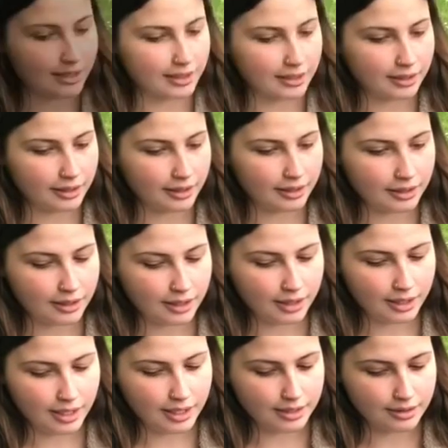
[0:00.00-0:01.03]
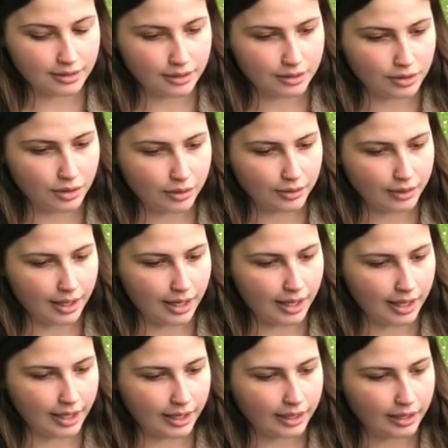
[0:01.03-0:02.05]
think it's the song that
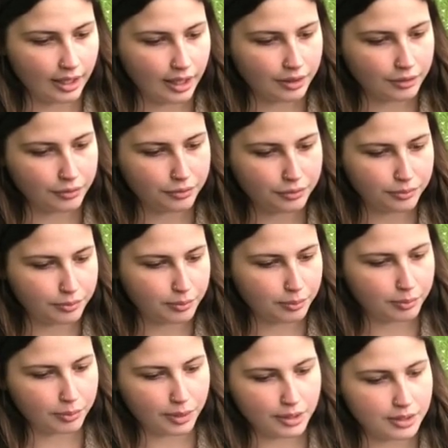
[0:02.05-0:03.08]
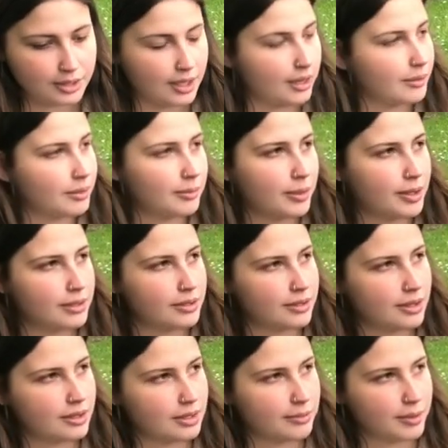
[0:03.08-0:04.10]
I kind of branched out the
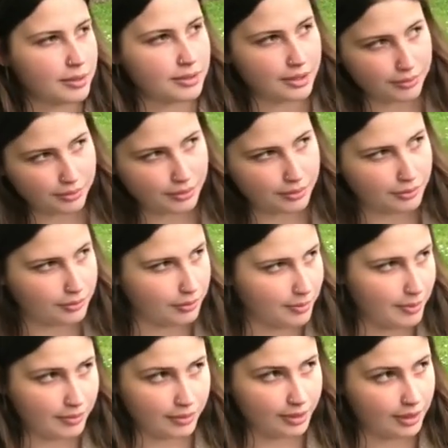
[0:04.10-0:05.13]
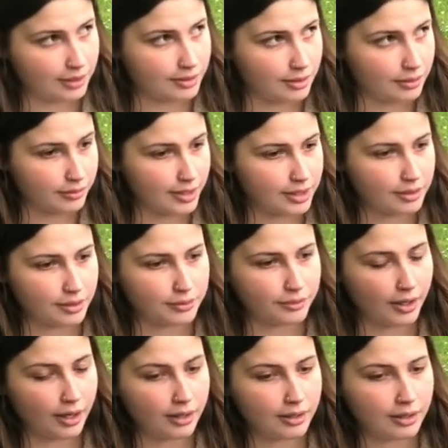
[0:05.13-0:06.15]
most. It's the most different from everything else I've written so
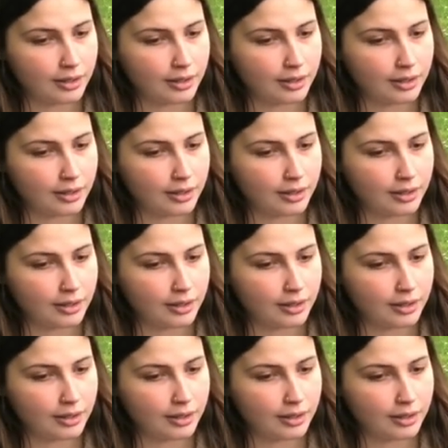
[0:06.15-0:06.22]
far.